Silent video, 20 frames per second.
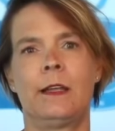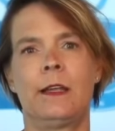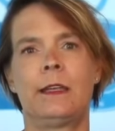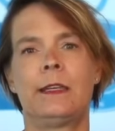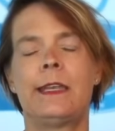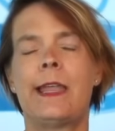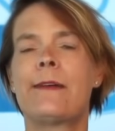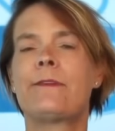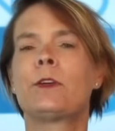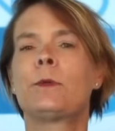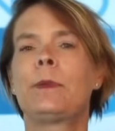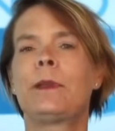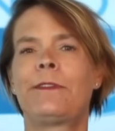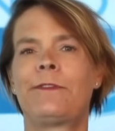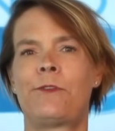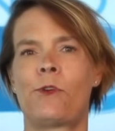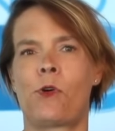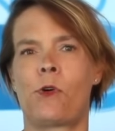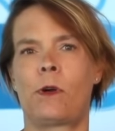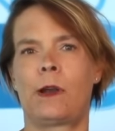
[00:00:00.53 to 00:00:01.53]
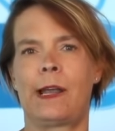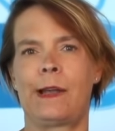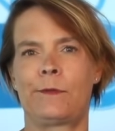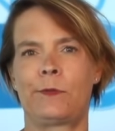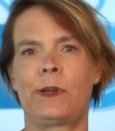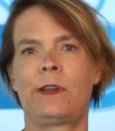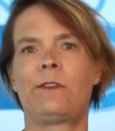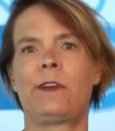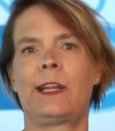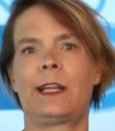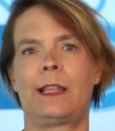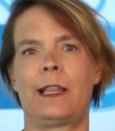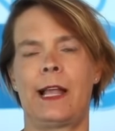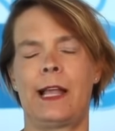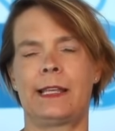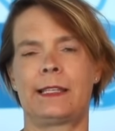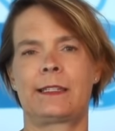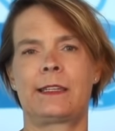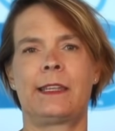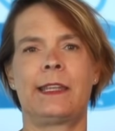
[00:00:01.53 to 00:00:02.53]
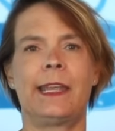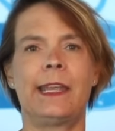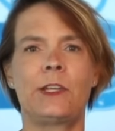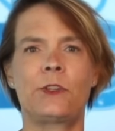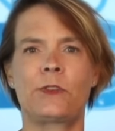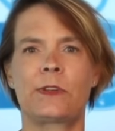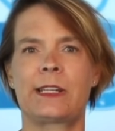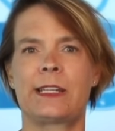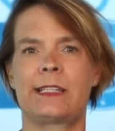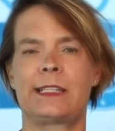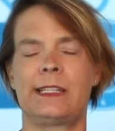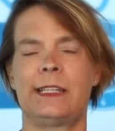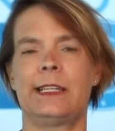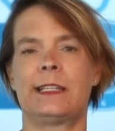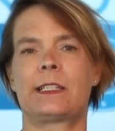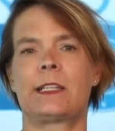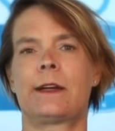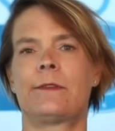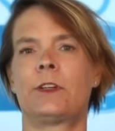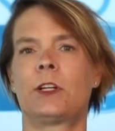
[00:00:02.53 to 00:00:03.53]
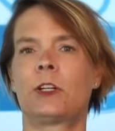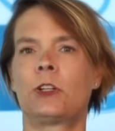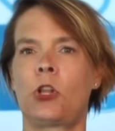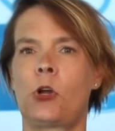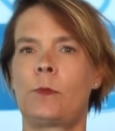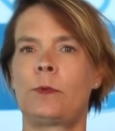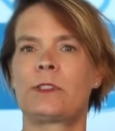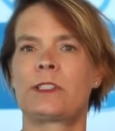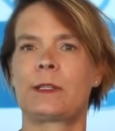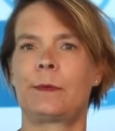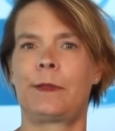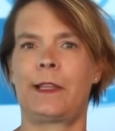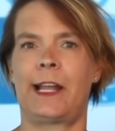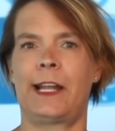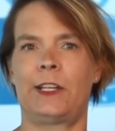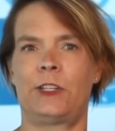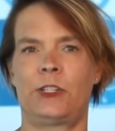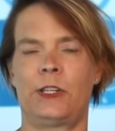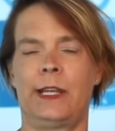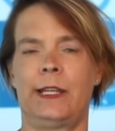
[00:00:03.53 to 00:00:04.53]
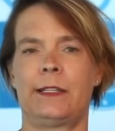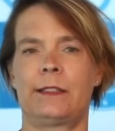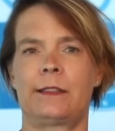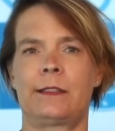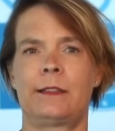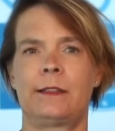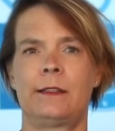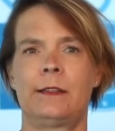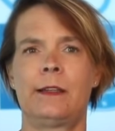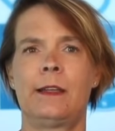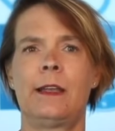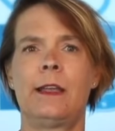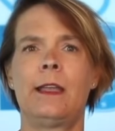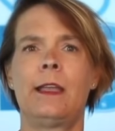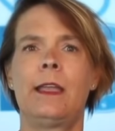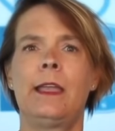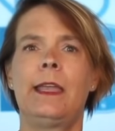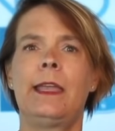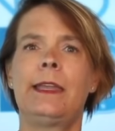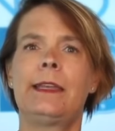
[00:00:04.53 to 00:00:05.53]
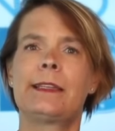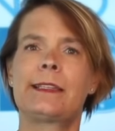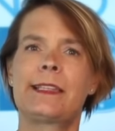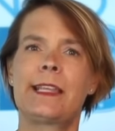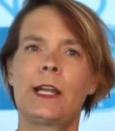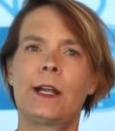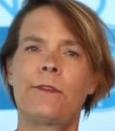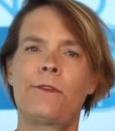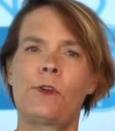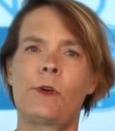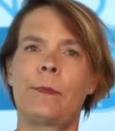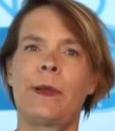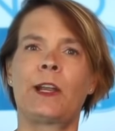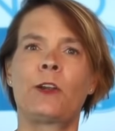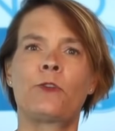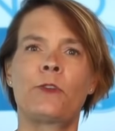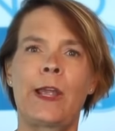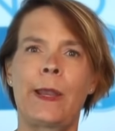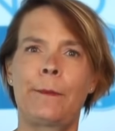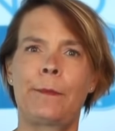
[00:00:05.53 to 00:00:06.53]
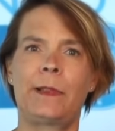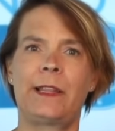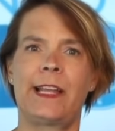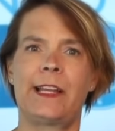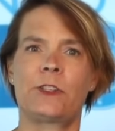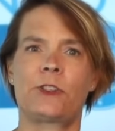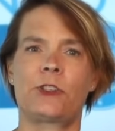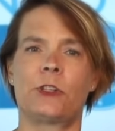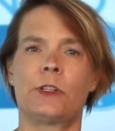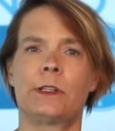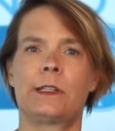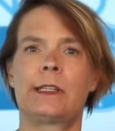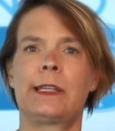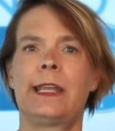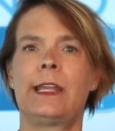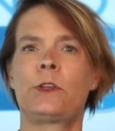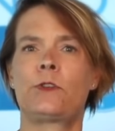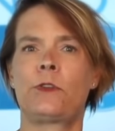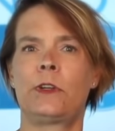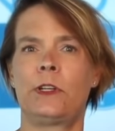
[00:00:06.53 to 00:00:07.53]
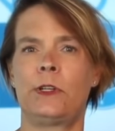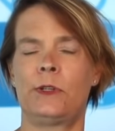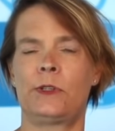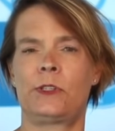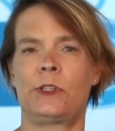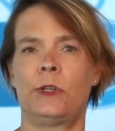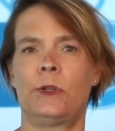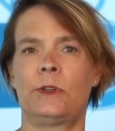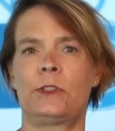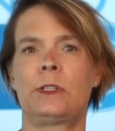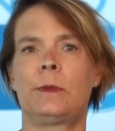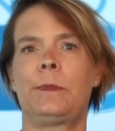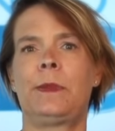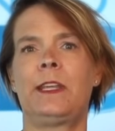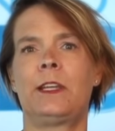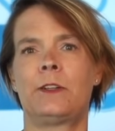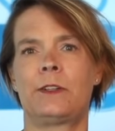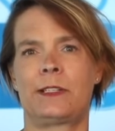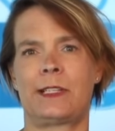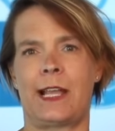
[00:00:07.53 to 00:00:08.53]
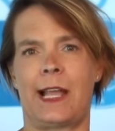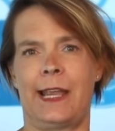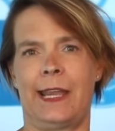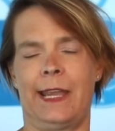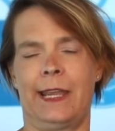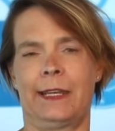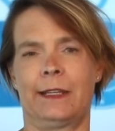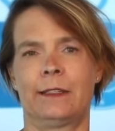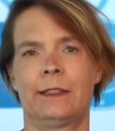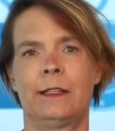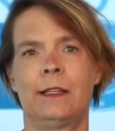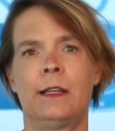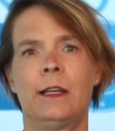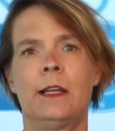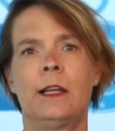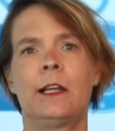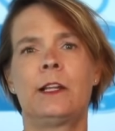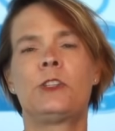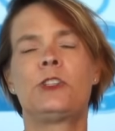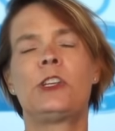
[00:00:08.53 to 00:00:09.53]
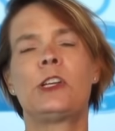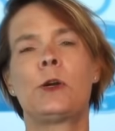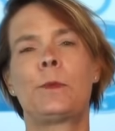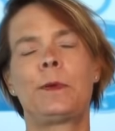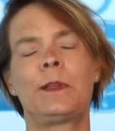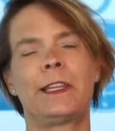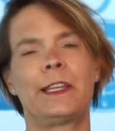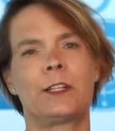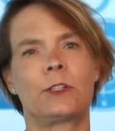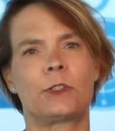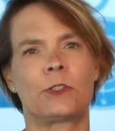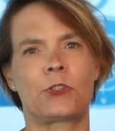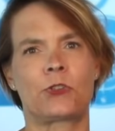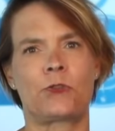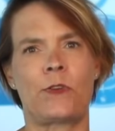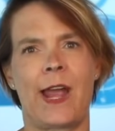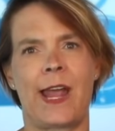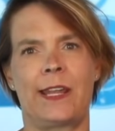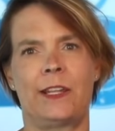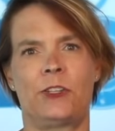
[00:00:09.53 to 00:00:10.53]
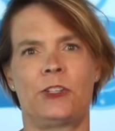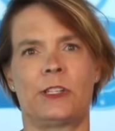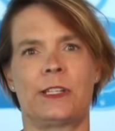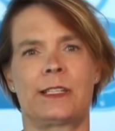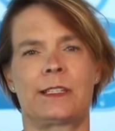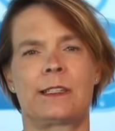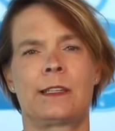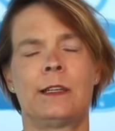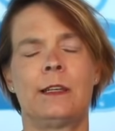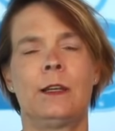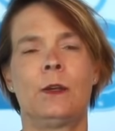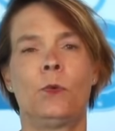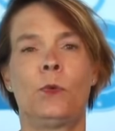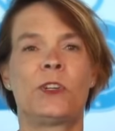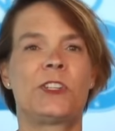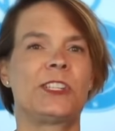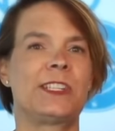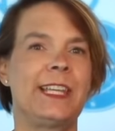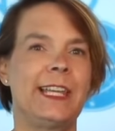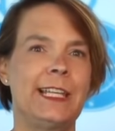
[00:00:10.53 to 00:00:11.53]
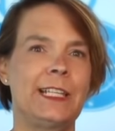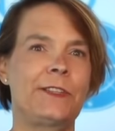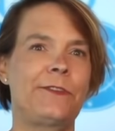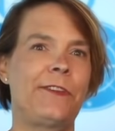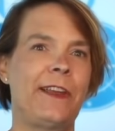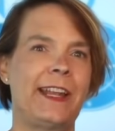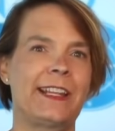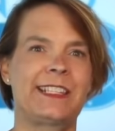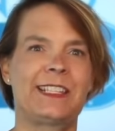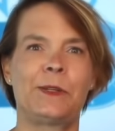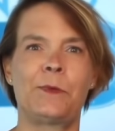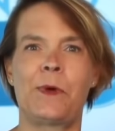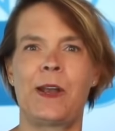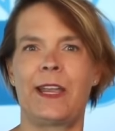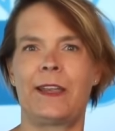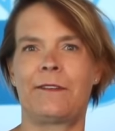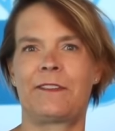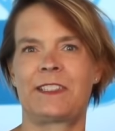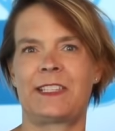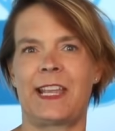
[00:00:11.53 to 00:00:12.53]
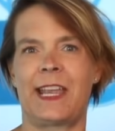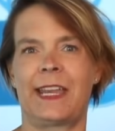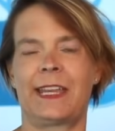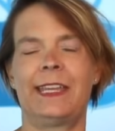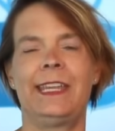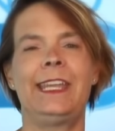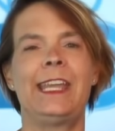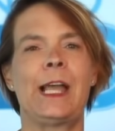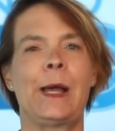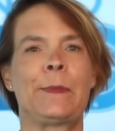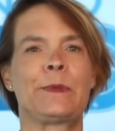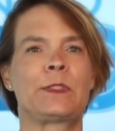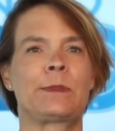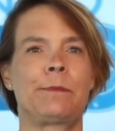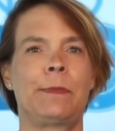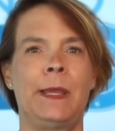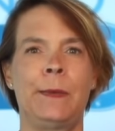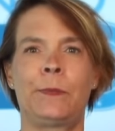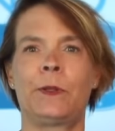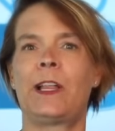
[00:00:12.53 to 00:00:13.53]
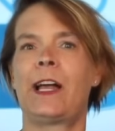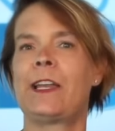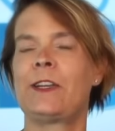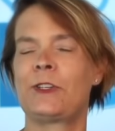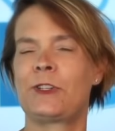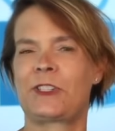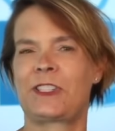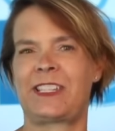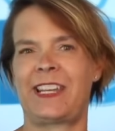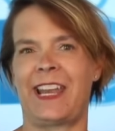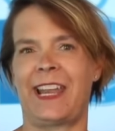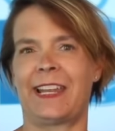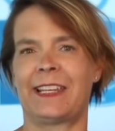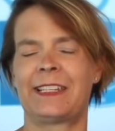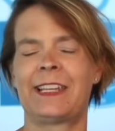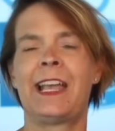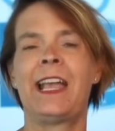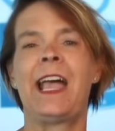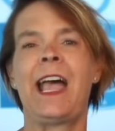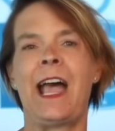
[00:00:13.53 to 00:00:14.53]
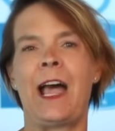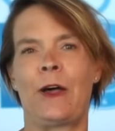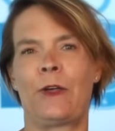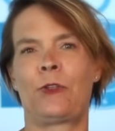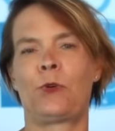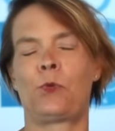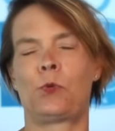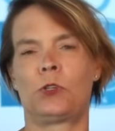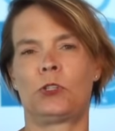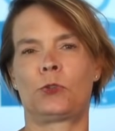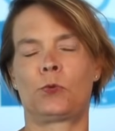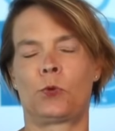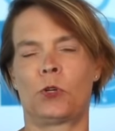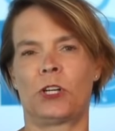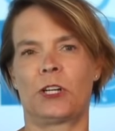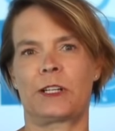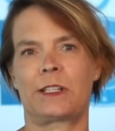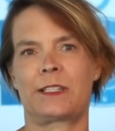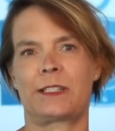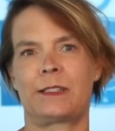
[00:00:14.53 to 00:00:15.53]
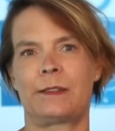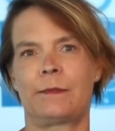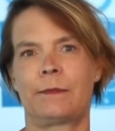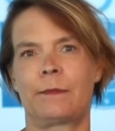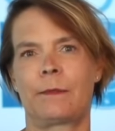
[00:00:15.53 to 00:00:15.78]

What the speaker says: Never before have we realized the intricacies of our global supply chains. It is therefore my great pleasure to introduce you to Peter Zeihan, a geopolitical strategist, which is his fancy way of saying he helps people understand how the world works.